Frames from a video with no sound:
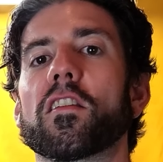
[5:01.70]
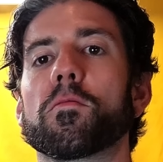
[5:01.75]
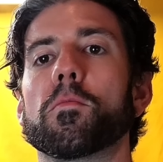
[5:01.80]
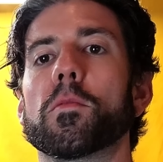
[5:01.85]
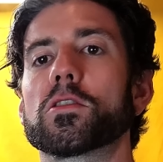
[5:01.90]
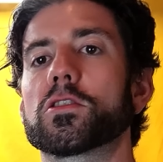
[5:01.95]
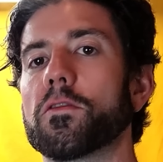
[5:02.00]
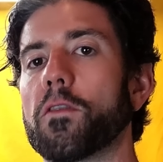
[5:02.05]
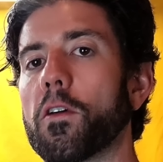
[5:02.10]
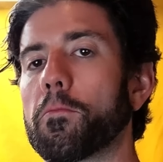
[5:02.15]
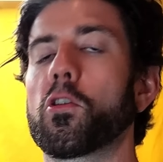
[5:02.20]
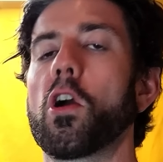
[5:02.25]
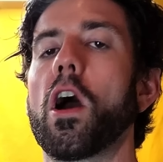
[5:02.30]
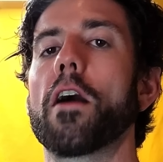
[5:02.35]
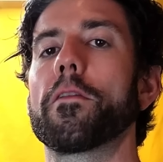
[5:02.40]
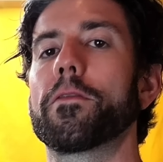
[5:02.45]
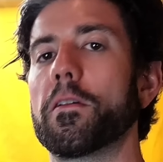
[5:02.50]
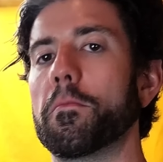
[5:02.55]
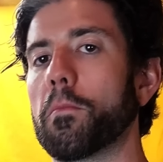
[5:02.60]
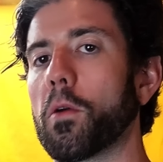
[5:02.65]
as much of a
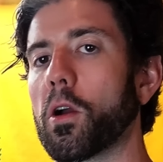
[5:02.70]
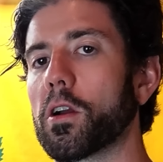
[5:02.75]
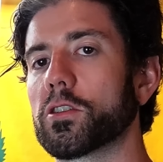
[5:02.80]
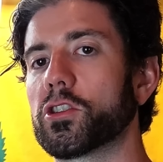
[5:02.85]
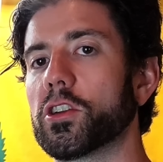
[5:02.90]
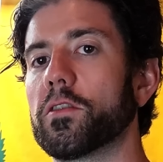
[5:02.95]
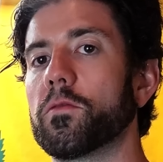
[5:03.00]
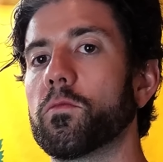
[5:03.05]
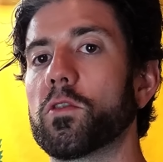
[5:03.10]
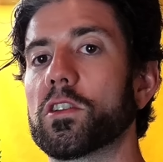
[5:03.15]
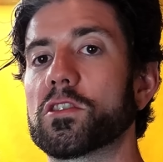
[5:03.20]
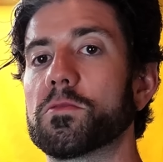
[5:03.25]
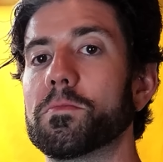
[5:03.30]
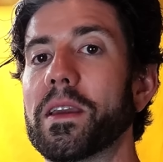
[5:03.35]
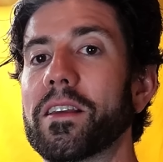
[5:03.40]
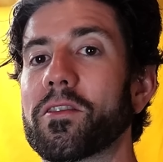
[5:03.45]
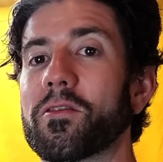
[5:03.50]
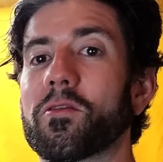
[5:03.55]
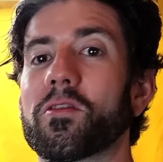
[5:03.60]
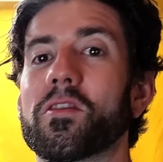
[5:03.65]
profit margin, which
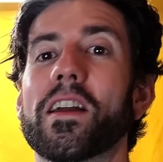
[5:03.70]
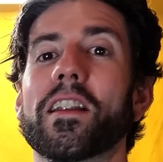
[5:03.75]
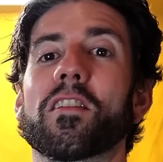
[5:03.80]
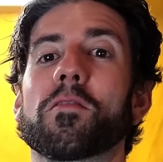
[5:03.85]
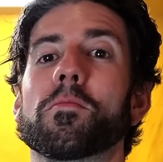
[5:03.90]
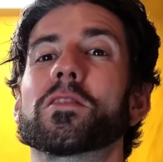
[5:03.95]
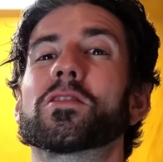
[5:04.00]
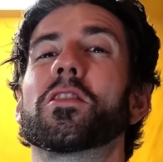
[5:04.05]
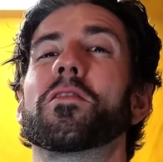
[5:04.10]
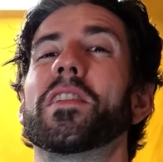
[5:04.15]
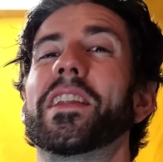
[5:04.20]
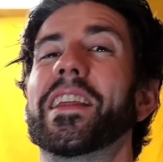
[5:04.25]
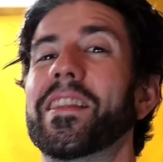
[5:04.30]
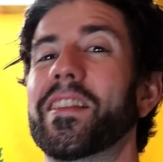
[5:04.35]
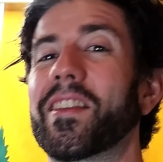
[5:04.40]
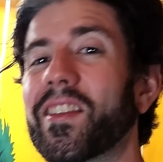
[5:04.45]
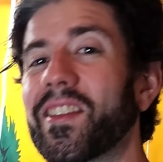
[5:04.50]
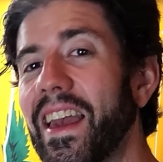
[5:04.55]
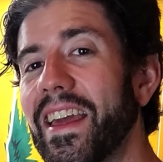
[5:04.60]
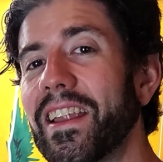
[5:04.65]
means there's not as much of an
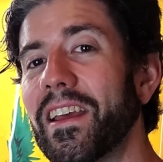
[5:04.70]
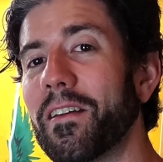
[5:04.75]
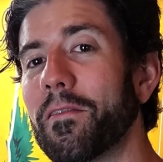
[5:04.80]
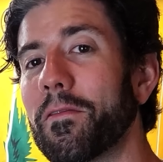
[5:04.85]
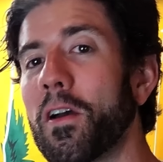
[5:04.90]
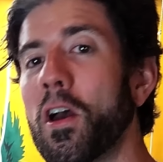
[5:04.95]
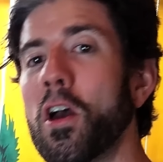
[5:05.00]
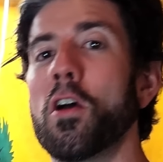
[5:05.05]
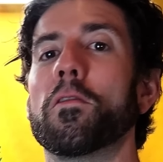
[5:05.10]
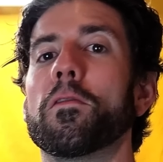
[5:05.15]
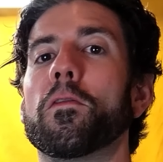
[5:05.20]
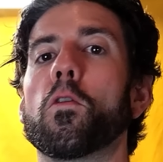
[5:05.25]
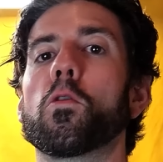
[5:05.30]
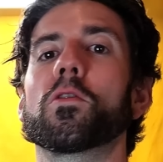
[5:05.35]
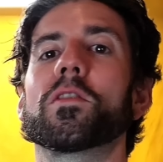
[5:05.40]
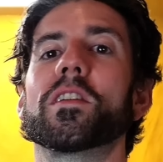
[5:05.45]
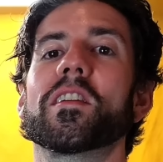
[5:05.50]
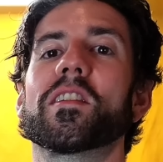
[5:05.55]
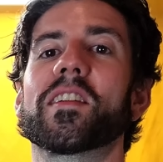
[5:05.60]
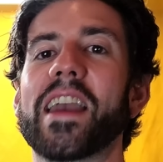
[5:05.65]
incentive
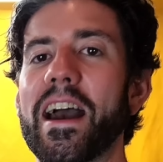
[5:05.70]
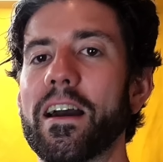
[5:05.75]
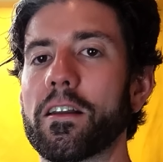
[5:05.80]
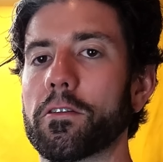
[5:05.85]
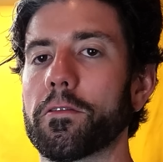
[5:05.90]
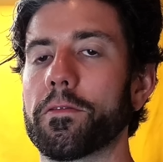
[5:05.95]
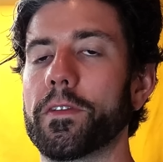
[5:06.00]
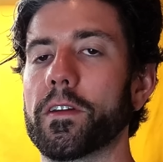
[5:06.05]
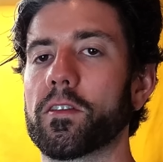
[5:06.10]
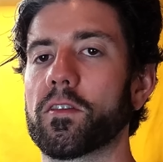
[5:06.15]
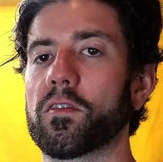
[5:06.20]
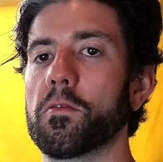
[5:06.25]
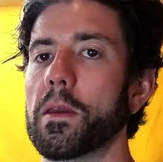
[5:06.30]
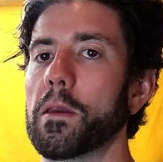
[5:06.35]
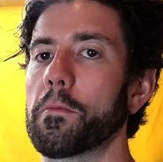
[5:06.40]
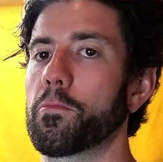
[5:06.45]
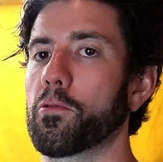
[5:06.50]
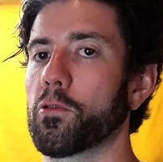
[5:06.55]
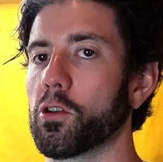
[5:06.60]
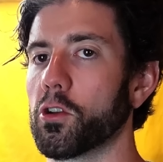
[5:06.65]
for these counterfeits to
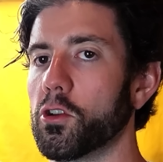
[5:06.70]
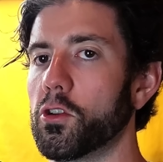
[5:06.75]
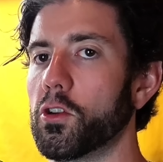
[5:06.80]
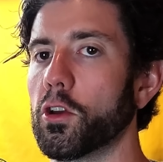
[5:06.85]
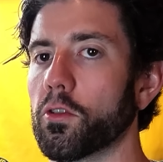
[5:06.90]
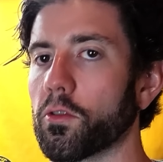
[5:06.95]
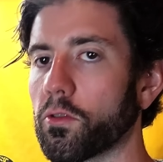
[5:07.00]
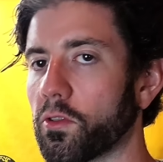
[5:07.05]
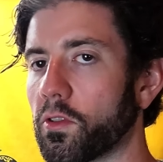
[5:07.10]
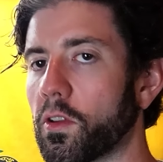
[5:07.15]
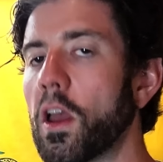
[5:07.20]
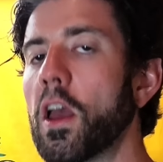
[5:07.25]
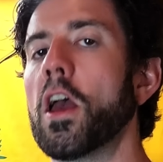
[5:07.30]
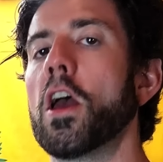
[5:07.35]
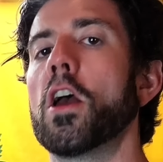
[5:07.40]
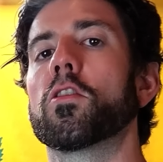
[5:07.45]
be produced.